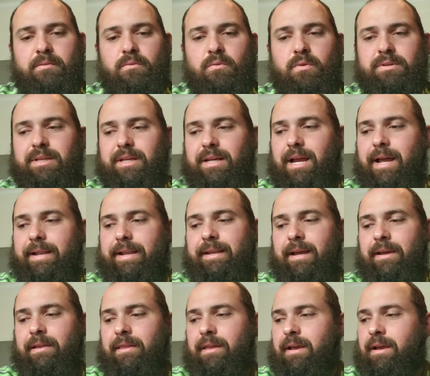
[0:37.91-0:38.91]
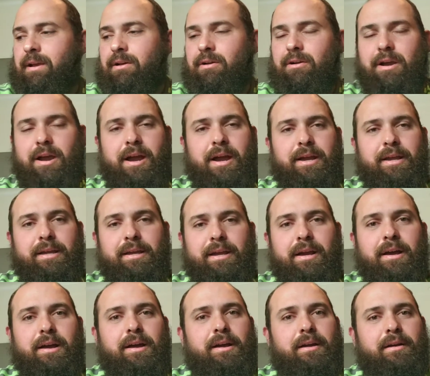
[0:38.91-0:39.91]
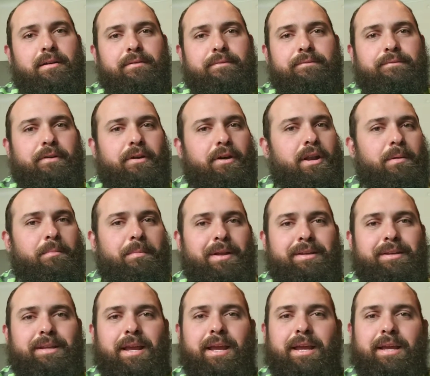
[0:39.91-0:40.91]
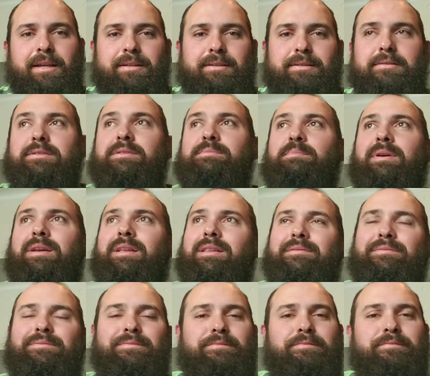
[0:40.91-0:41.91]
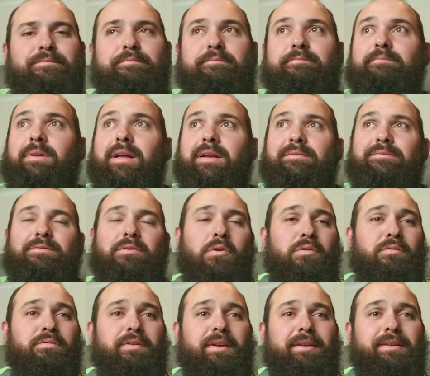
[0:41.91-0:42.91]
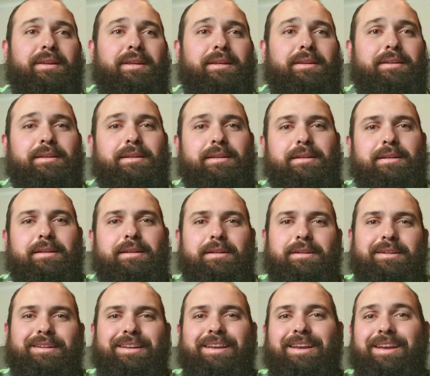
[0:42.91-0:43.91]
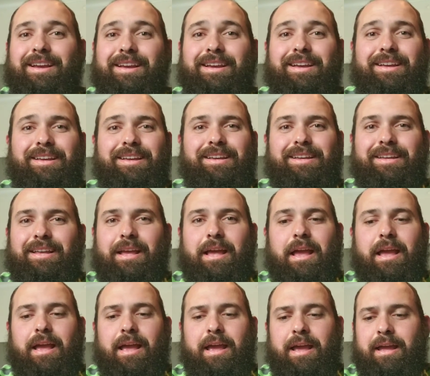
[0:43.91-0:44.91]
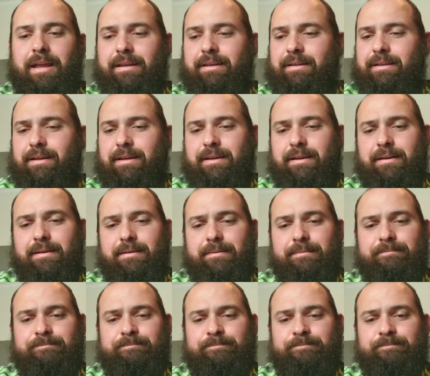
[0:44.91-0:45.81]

Once I got down there, I uh, filled up my tanks. Spent like 450. Yay! And uh,